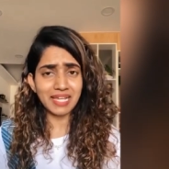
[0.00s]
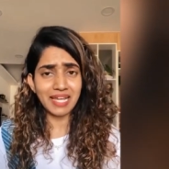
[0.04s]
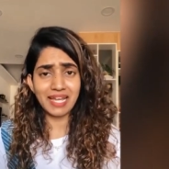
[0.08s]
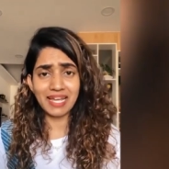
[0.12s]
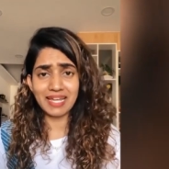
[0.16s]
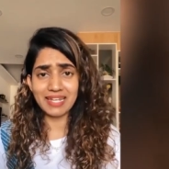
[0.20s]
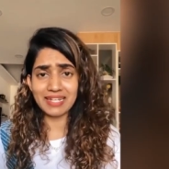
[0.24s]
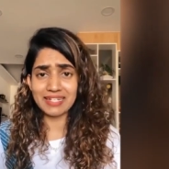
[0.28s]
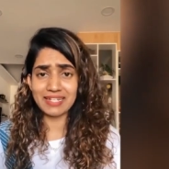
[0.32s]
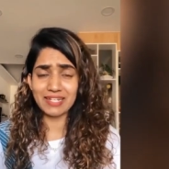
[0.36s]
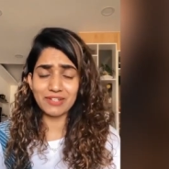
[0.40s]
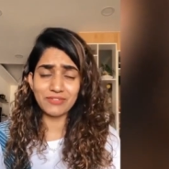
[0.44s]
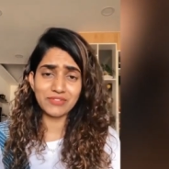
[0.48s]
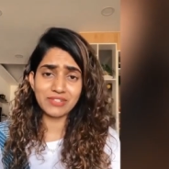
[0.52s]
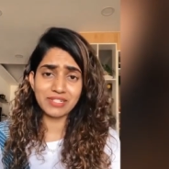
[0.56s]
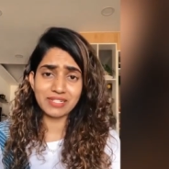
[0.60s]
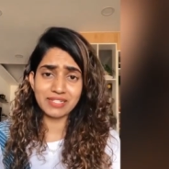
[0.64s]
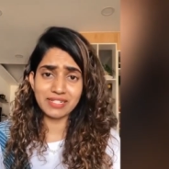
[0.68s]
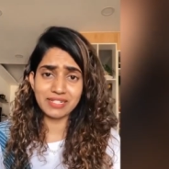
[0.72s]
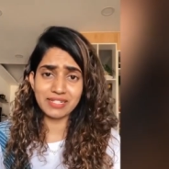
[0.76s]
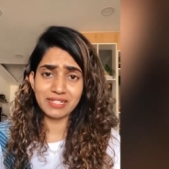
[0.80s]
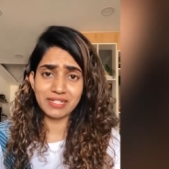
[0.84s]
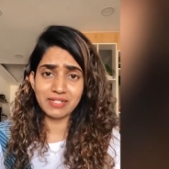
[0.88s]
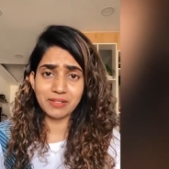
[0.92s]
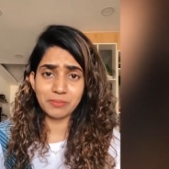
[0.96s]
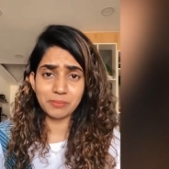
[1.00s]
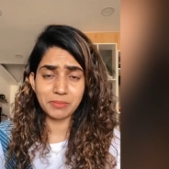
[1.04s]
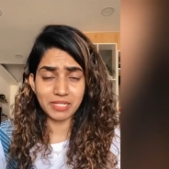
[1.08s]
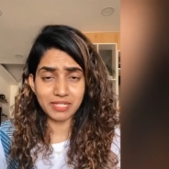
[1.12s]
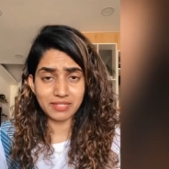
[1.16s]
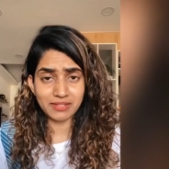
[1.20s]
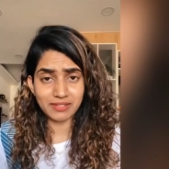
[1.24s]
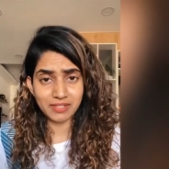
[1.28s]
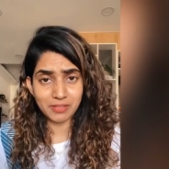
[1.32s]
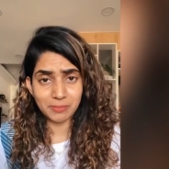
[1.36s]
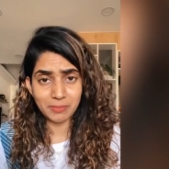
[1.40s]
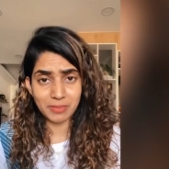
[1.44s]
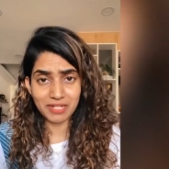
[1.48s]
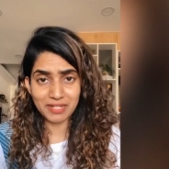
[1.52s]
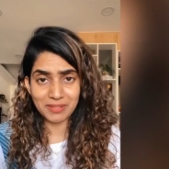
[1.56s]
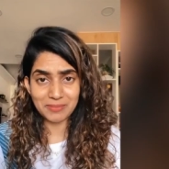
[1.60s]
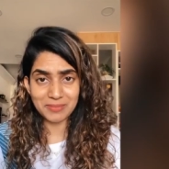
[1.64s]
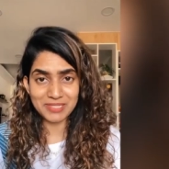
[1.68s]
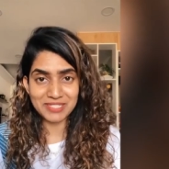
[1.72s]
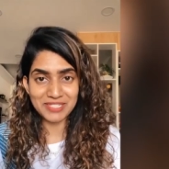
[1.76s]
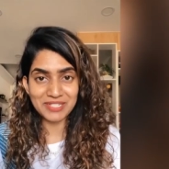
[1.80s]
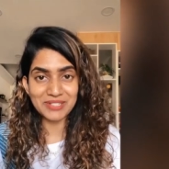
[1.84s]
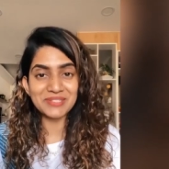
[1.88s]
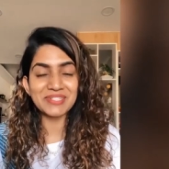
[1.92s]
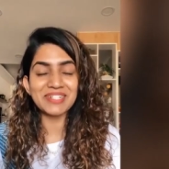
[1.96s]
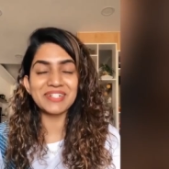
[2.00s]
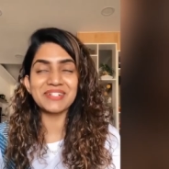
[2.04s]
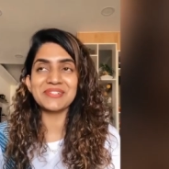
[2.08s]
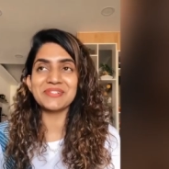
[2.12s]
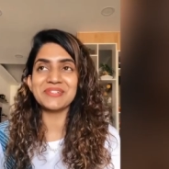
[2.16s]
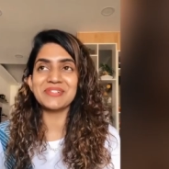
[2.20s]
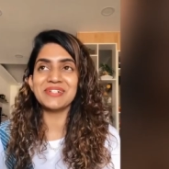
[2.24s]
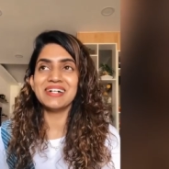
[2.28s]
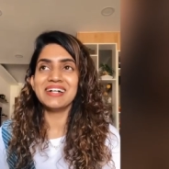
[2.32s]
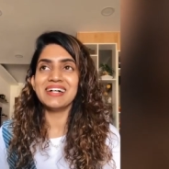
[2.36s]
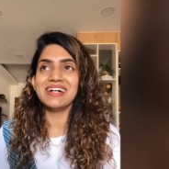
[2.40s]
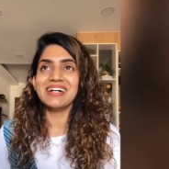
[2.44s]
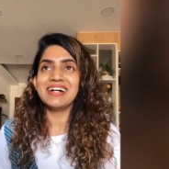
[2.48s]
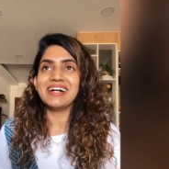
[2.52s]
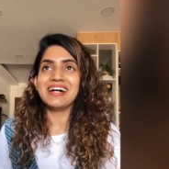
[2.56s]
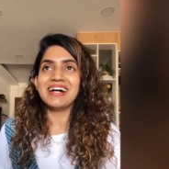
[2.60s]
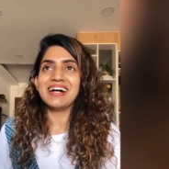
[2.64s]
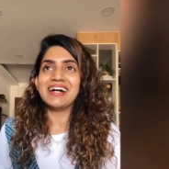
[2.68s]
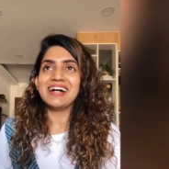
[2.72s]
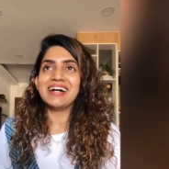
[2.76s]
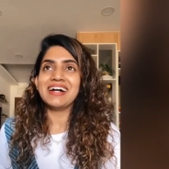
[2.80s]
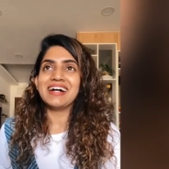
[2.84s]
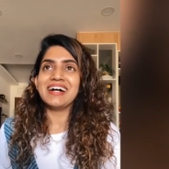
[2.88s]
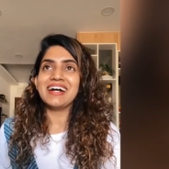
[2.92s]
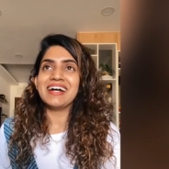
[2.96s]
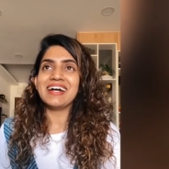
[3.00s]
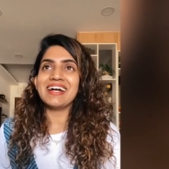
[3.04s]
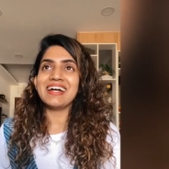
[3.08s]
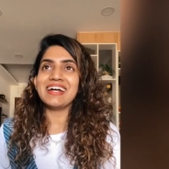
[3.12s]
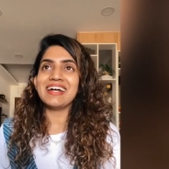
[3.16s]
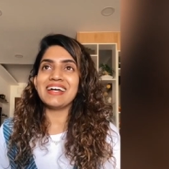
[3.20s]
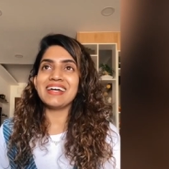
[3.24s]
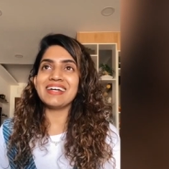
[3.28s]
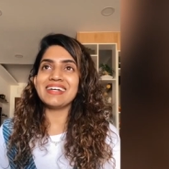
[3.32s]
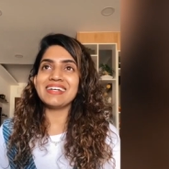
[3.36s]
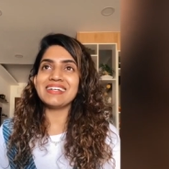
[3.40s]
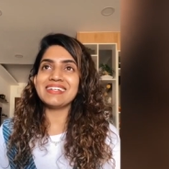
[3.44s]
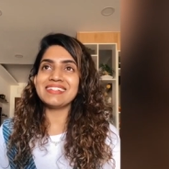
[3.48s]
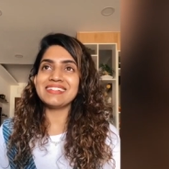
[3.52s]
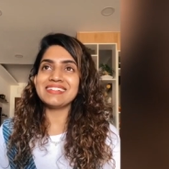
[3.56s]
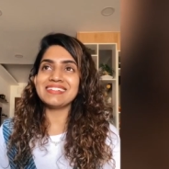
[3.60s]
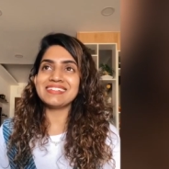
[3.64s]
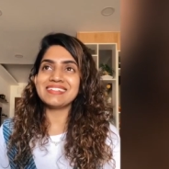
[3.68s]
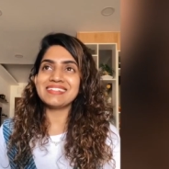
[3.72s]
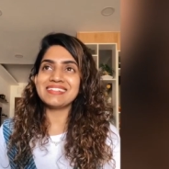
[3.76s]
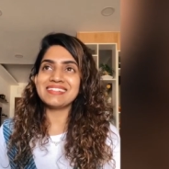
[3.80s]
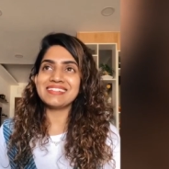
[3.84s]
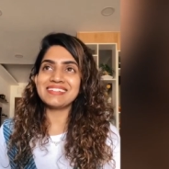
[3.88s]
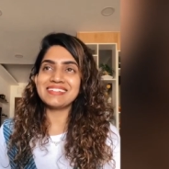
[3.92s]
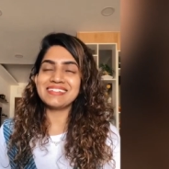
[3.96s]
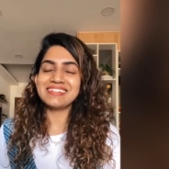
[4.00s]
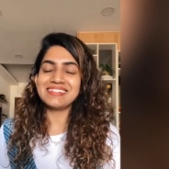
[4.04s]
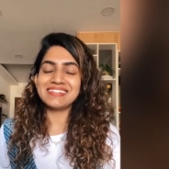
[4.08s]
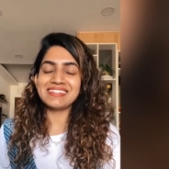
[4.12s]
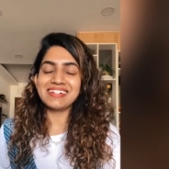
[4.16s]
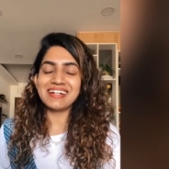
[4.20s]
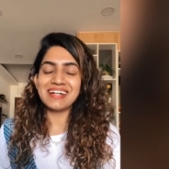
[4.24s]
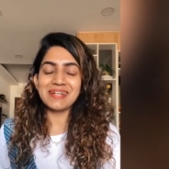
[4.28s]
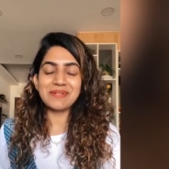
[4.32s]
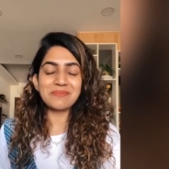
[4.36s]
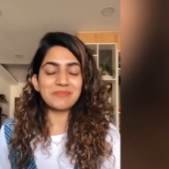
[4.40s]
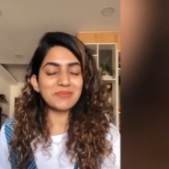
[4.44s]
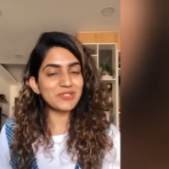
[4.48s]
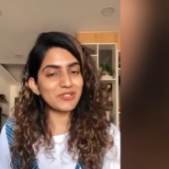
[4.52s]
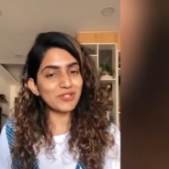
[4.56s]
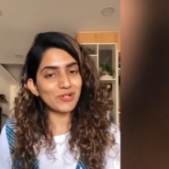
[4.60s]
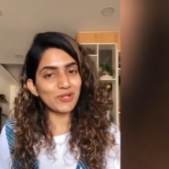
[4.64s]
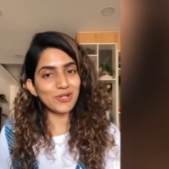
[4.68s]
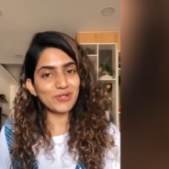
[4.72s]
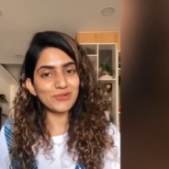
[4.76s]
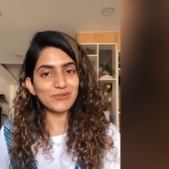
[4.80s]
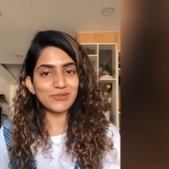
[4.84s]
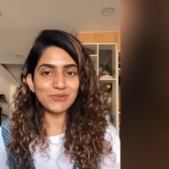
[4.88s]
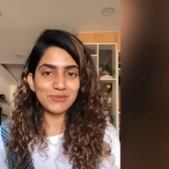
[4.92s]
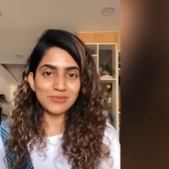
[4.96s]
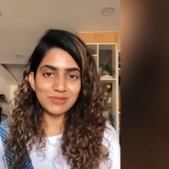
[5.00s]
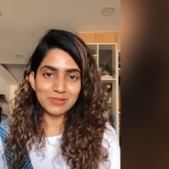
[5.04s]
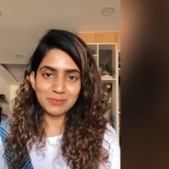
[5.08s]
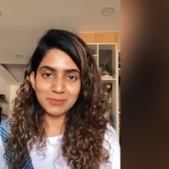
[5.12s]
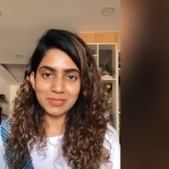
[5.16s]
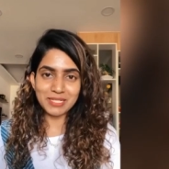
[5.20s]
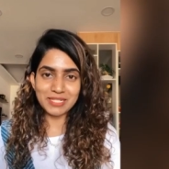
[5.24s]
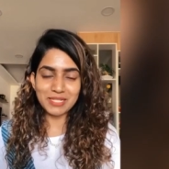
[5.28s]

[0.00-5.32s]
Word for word: uh, Tanmay, Sai, uh, all these uh, people, I love you guys.